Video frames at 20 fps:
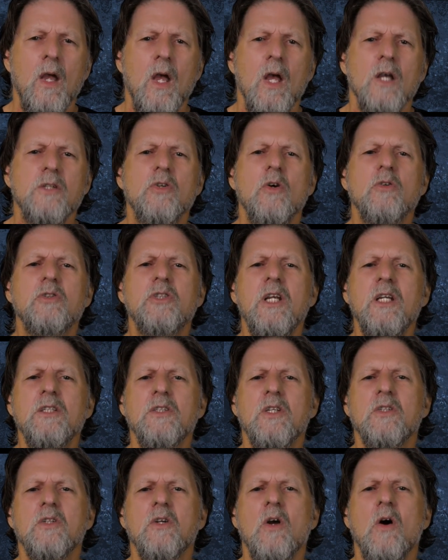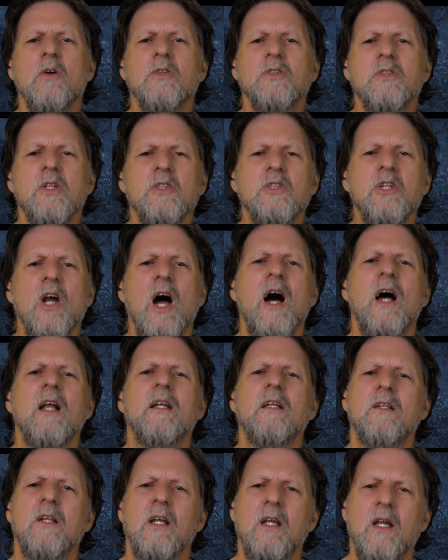So Jesus goes to
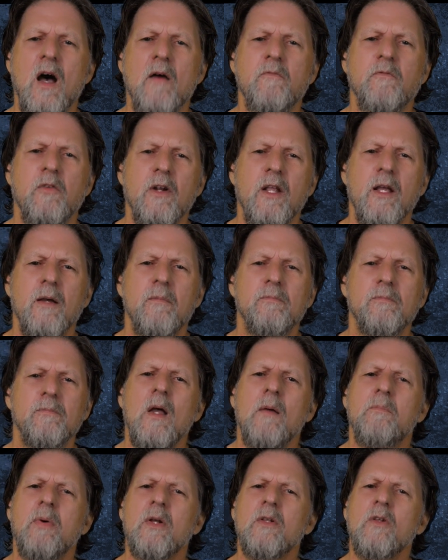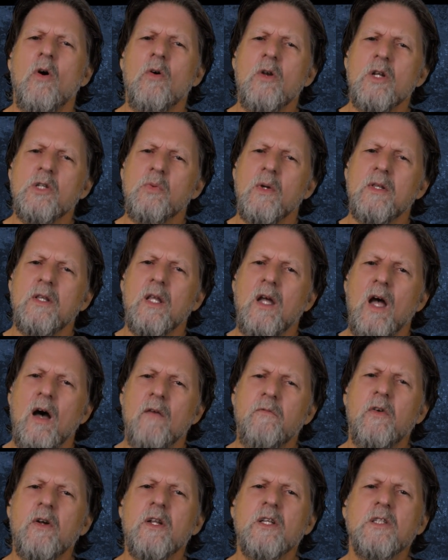John to comfort him. But notice what the
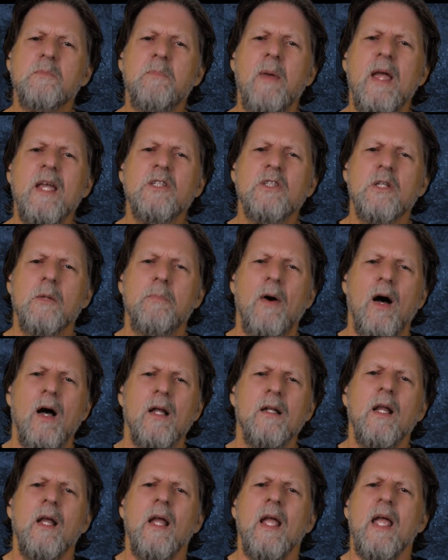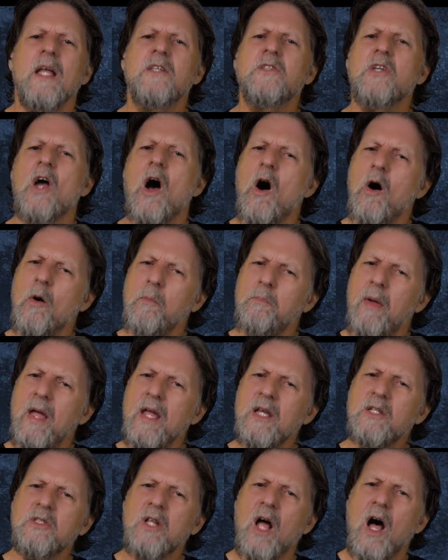comfort is based upon. It's all
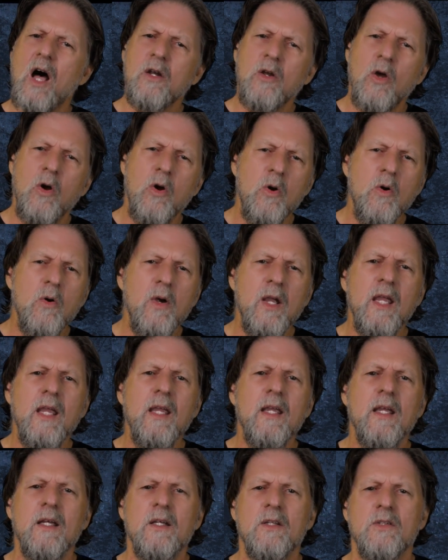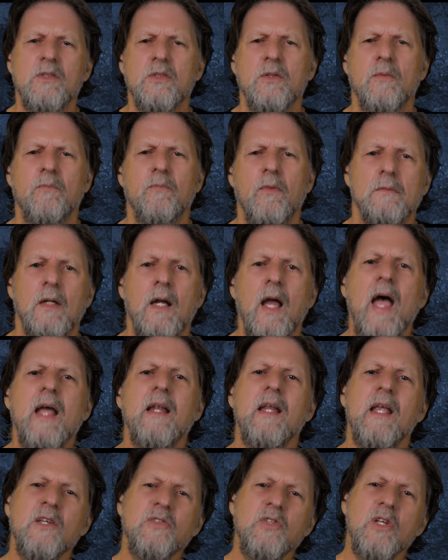based on who he is.
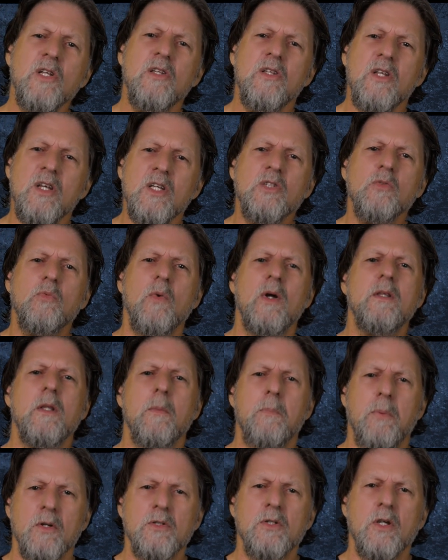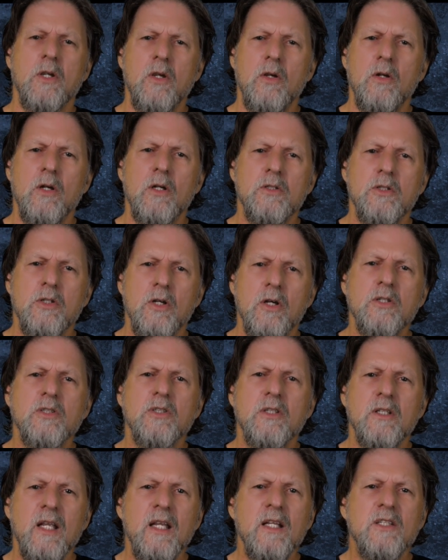And isn't this what the persecuted
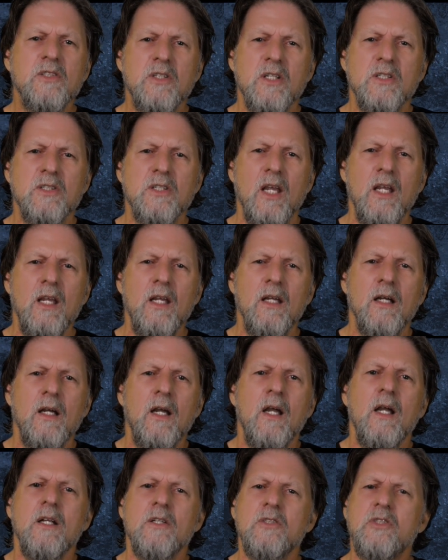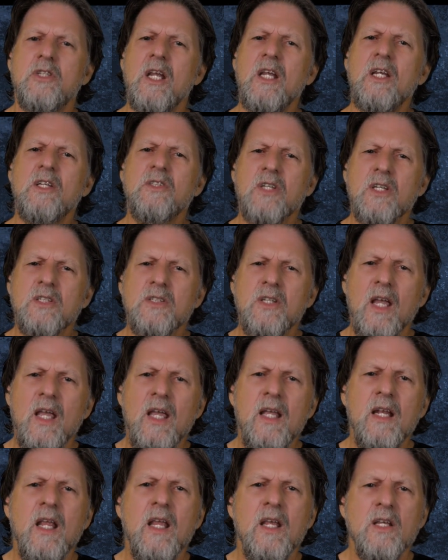church needs to see? Jesus
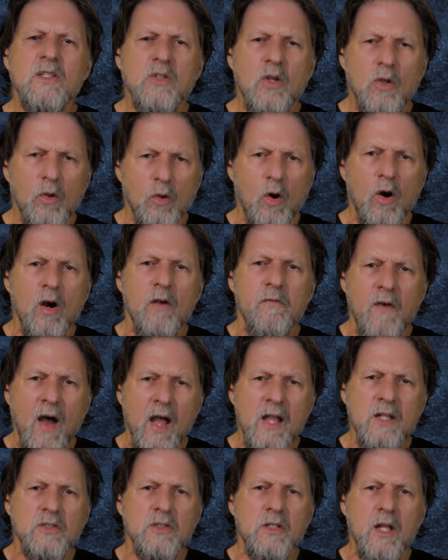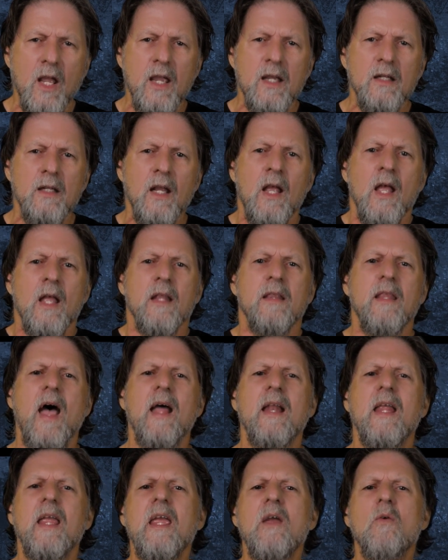in his glorified state,
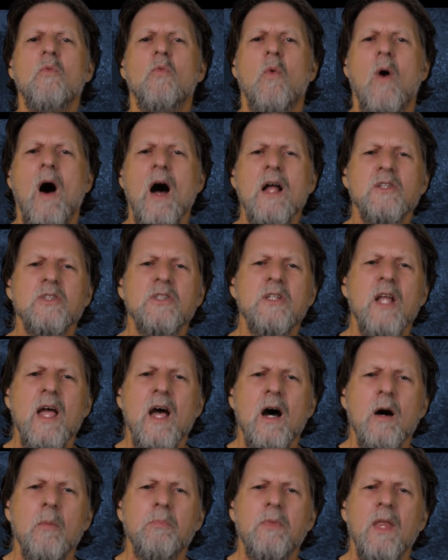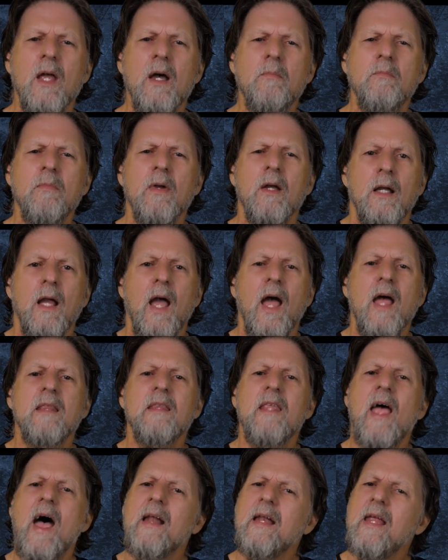that he wants to help them and
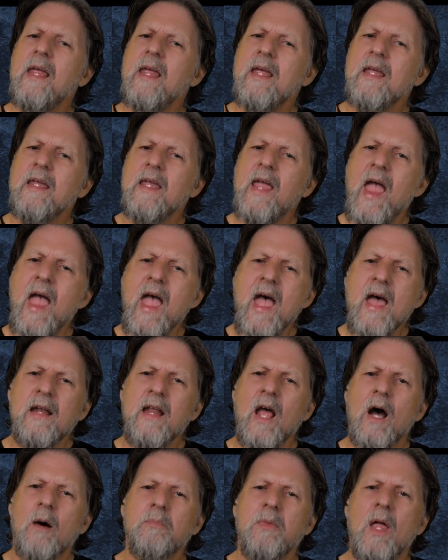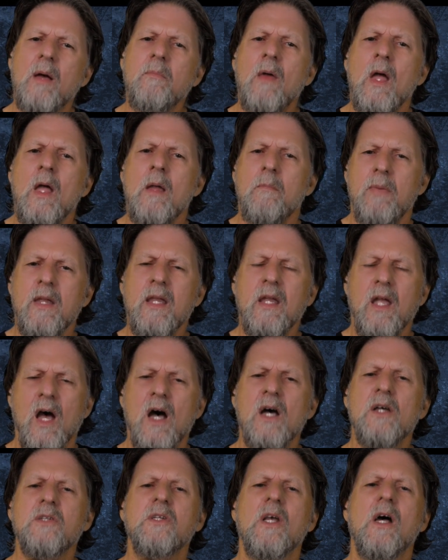that he can help them
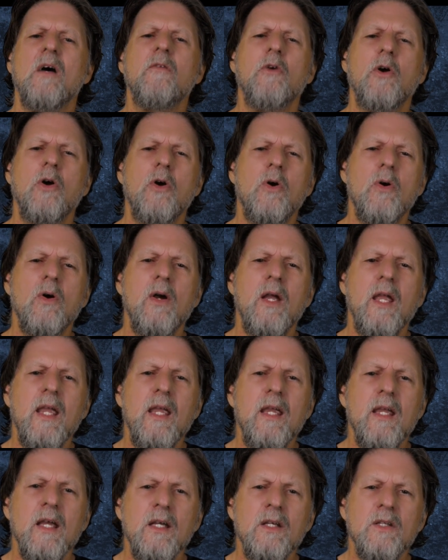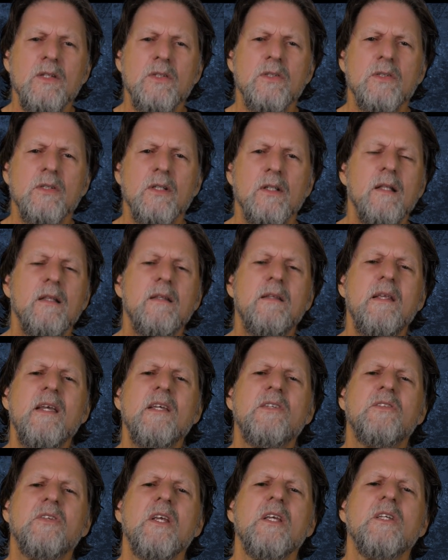because of who he is.
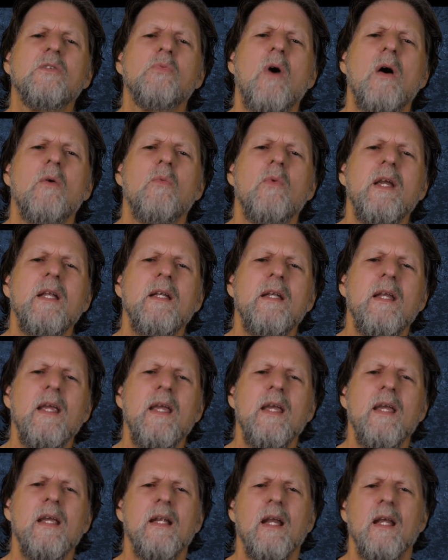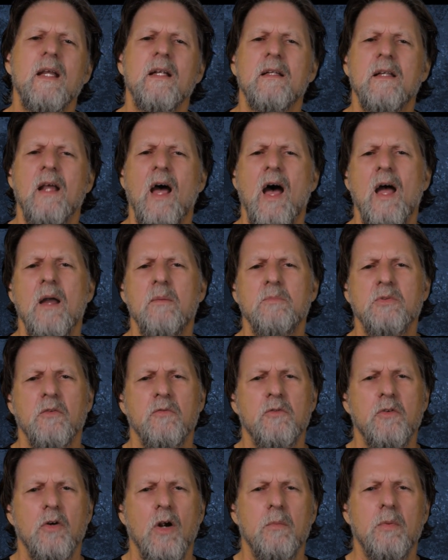This is what we need in times
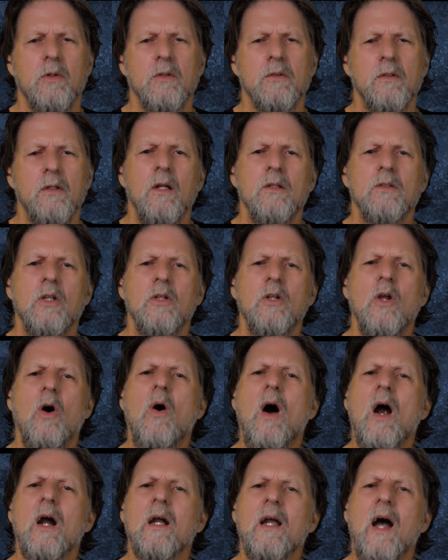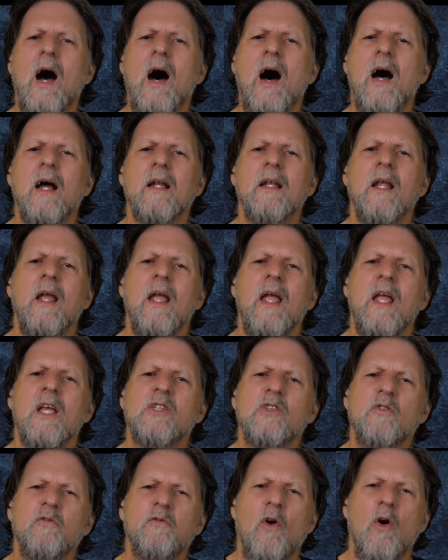of trouble. To know our God
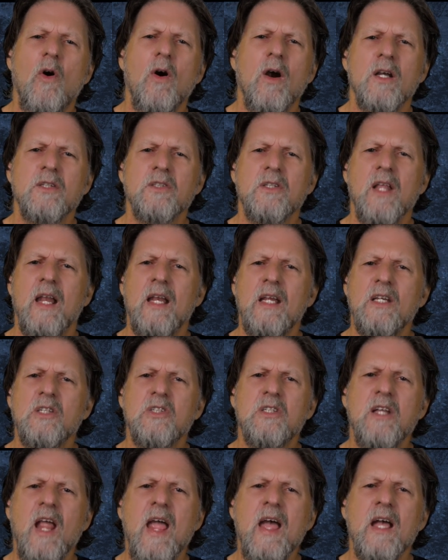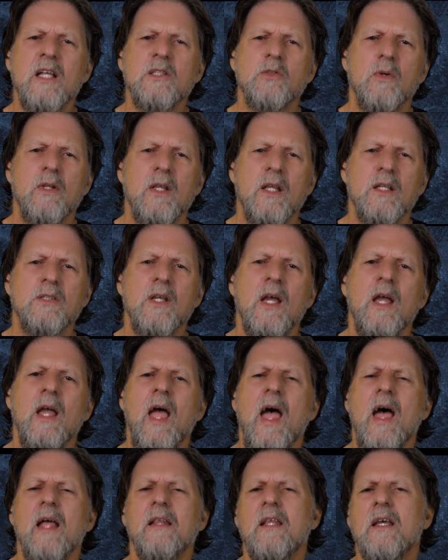is for us, that he stands with us,
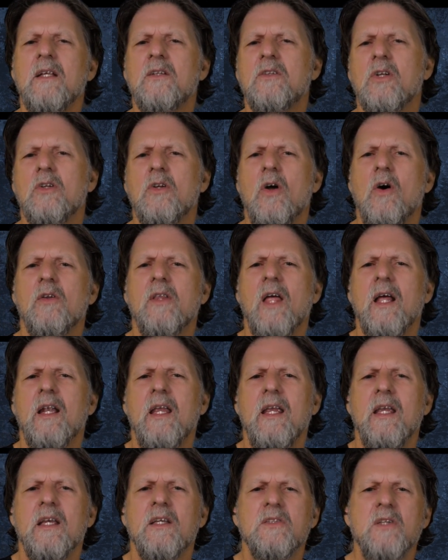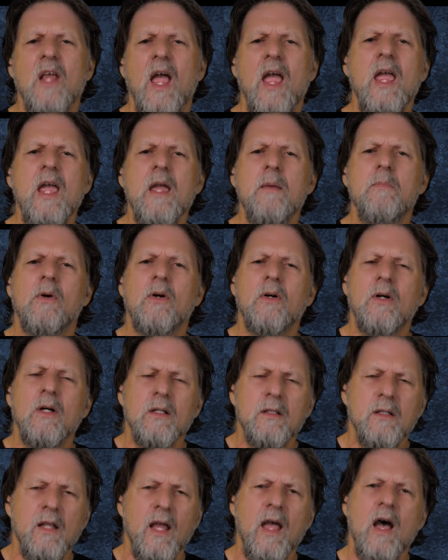and then to know that he is able
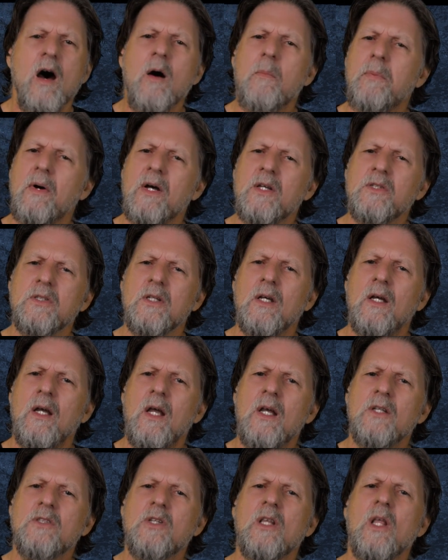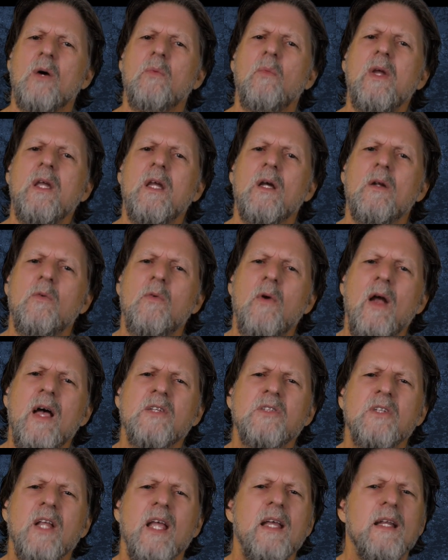to help us so that we can
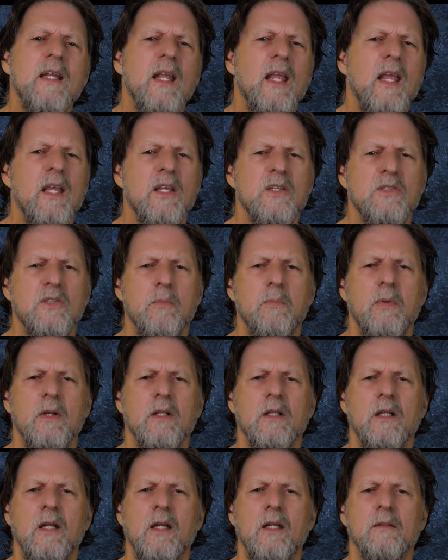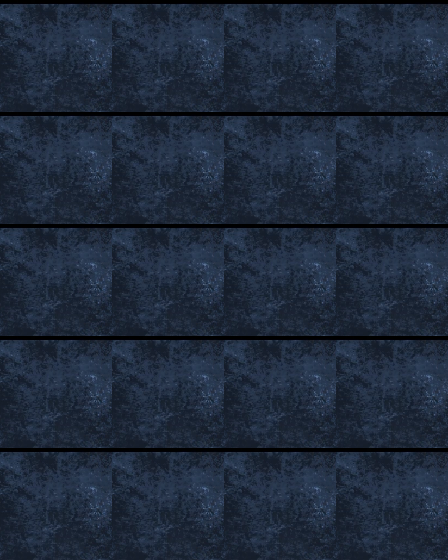rest in his ability.